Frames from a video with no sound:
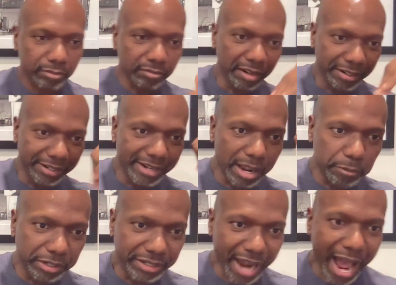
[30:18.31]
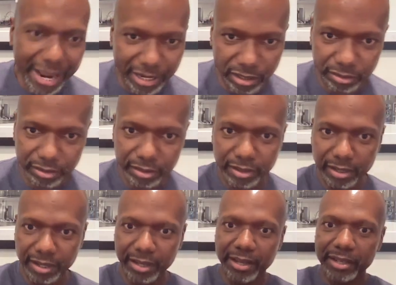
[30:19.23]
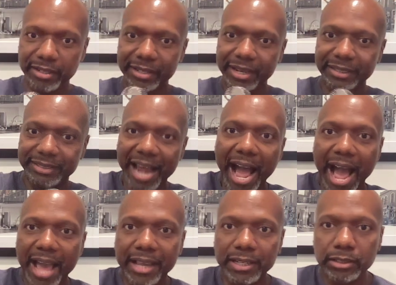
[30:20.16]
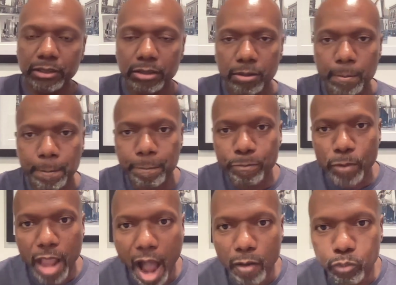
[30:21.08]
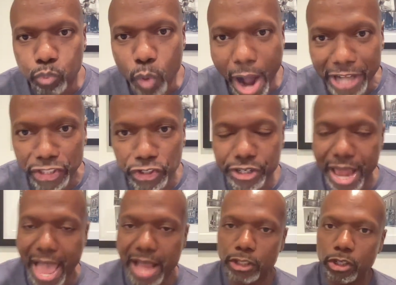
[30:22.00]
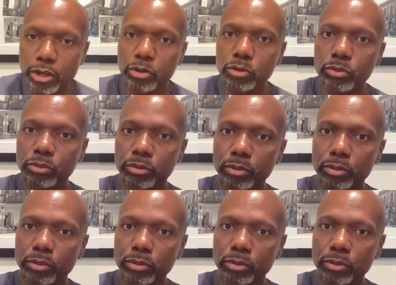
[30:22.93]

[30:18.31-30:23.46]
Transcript: and then they retired, and then they died. I've watched that, dude.